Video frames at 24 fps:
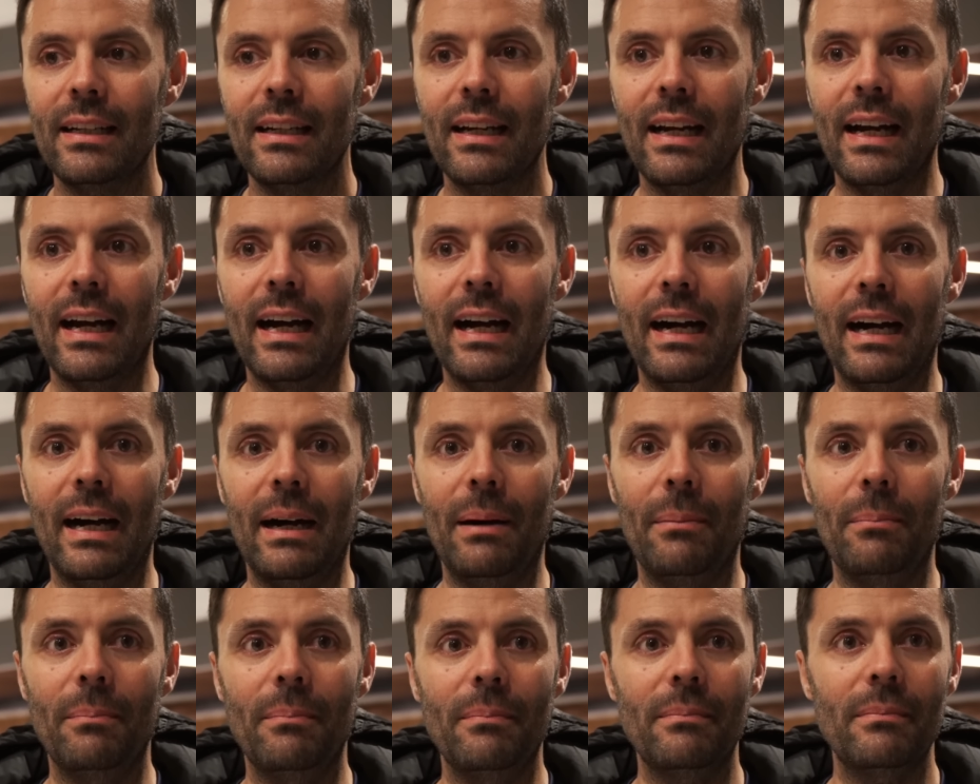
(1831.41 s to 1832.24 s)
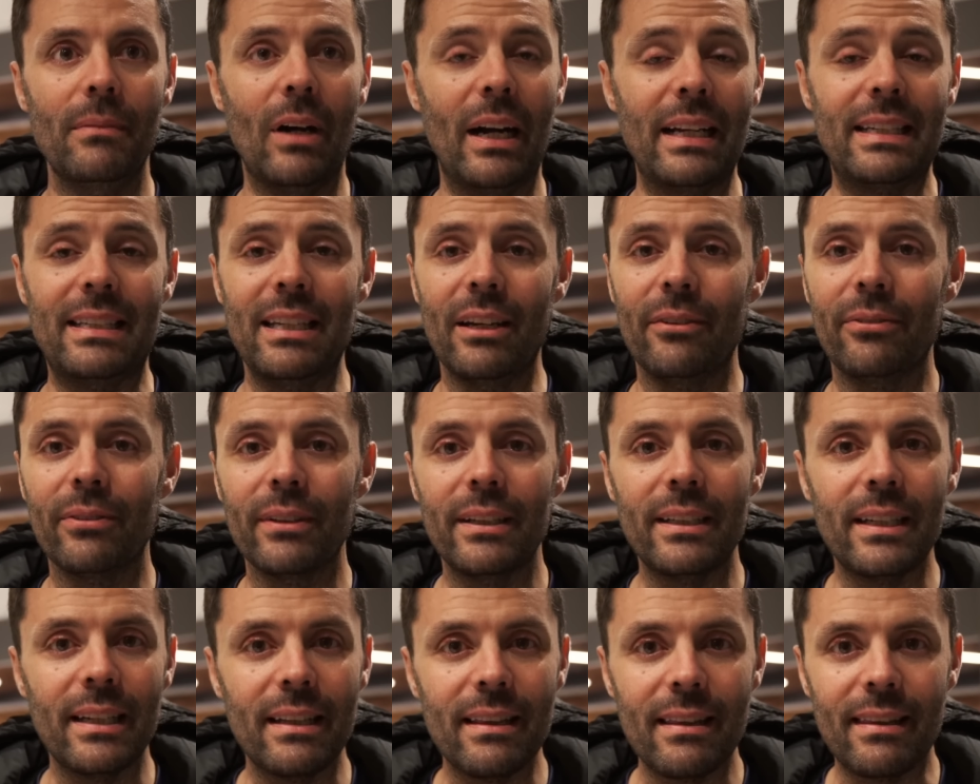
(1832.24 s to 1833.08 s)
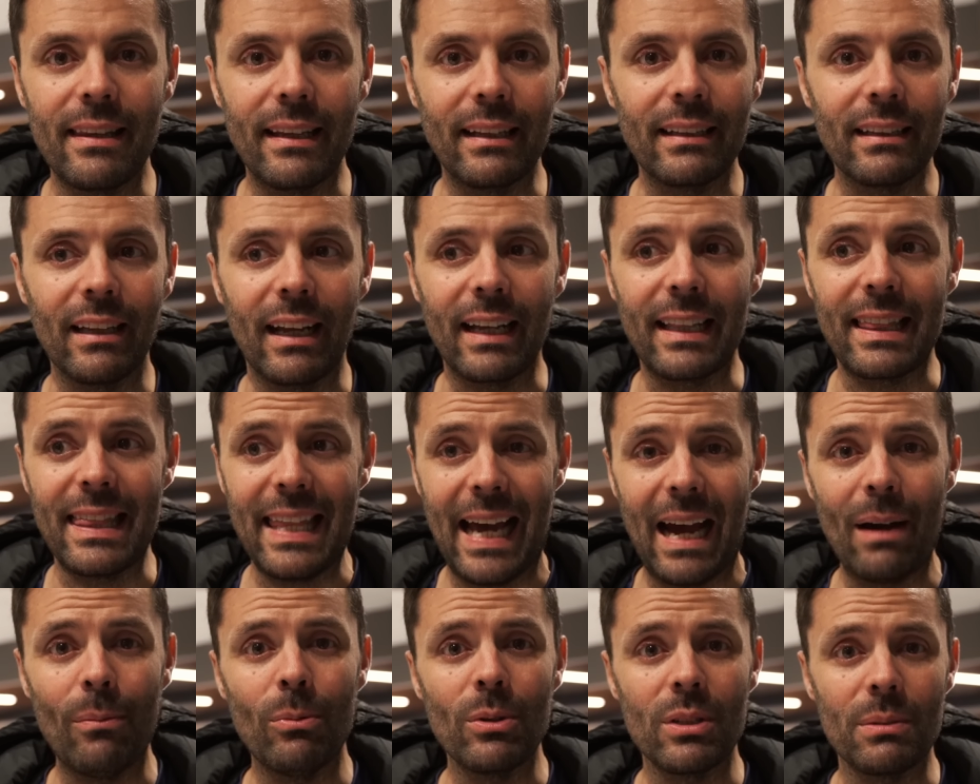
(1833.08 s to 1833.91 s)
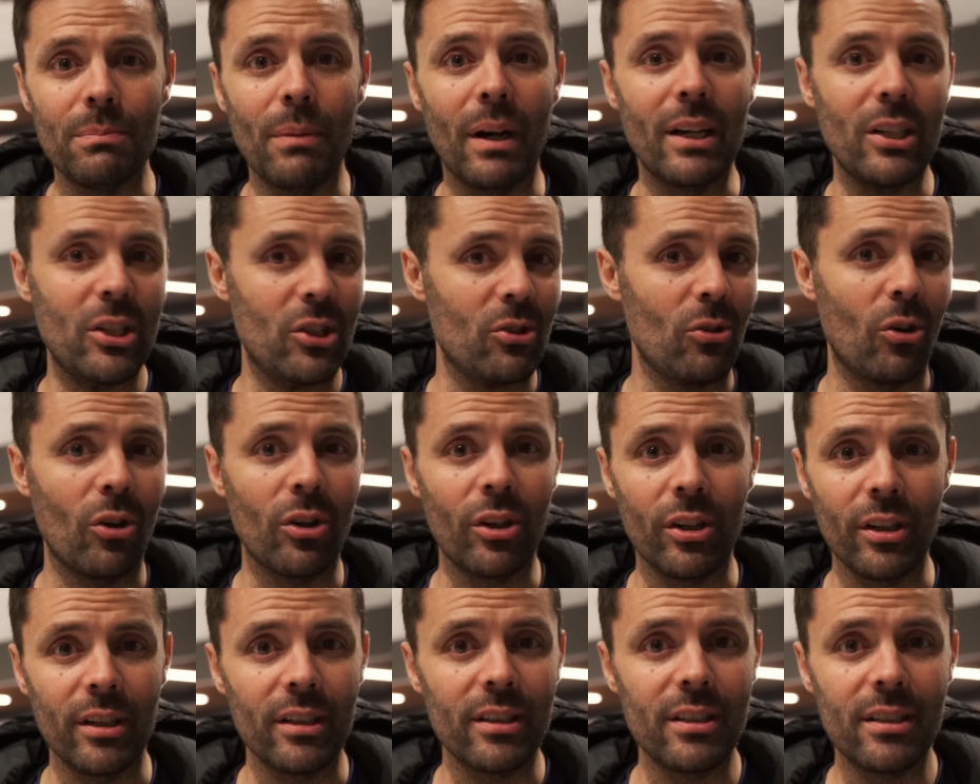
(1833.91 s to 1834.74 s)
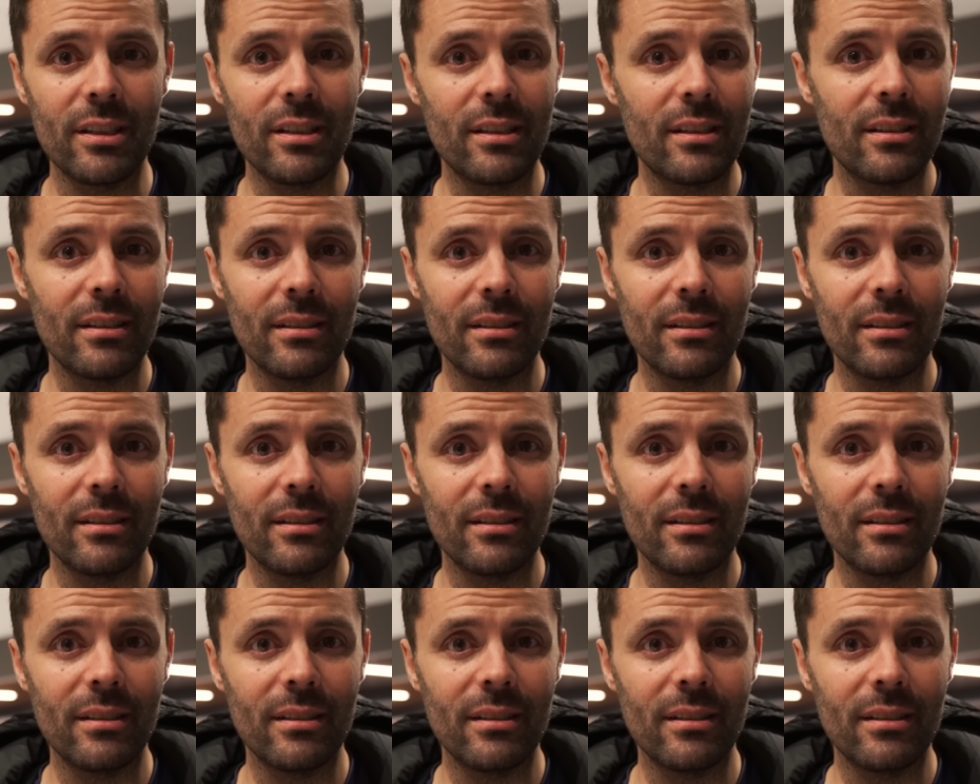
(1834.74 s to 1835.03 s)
I definitely didn't think like that was my strongest